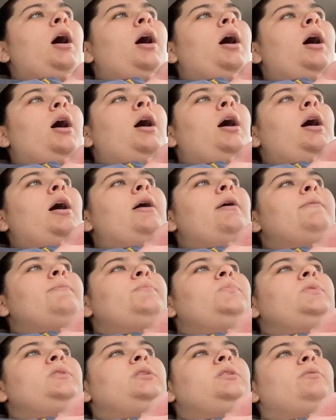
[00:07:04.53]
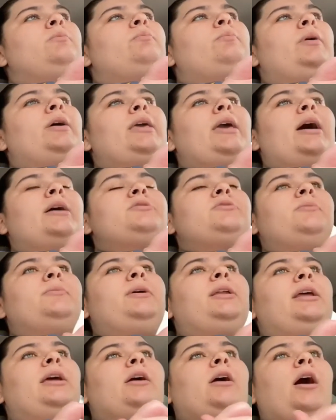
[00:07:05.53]
But yeah, so I'm
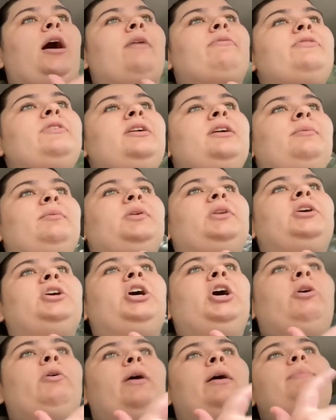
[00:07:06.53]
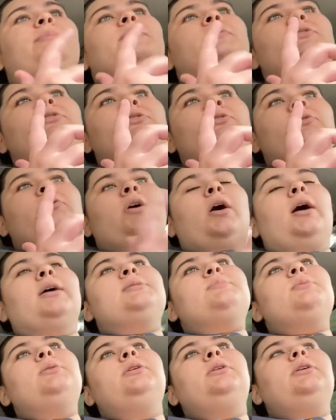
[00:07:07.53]
going to get coffee. I'm going to go up to the
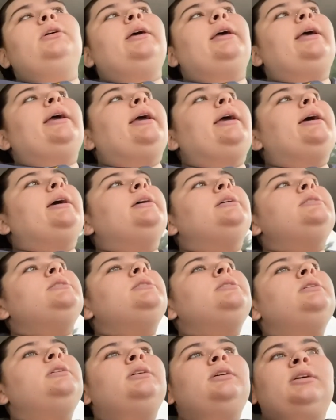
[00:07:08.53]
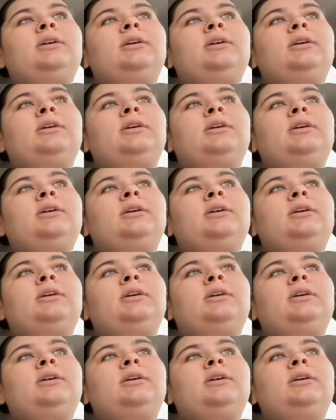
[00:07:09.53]
hospital and